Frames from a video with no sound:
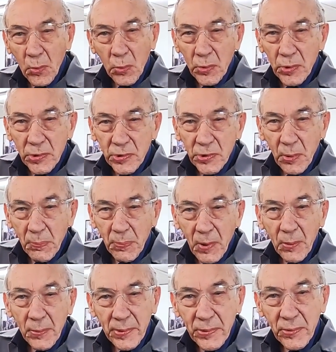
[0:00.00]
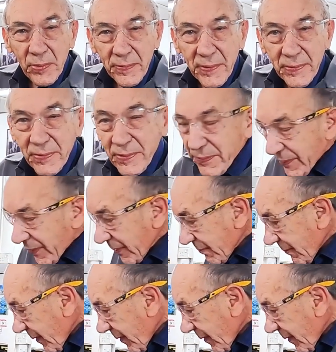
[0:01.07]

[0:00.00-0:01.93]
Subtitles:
awkward job like we do with everything,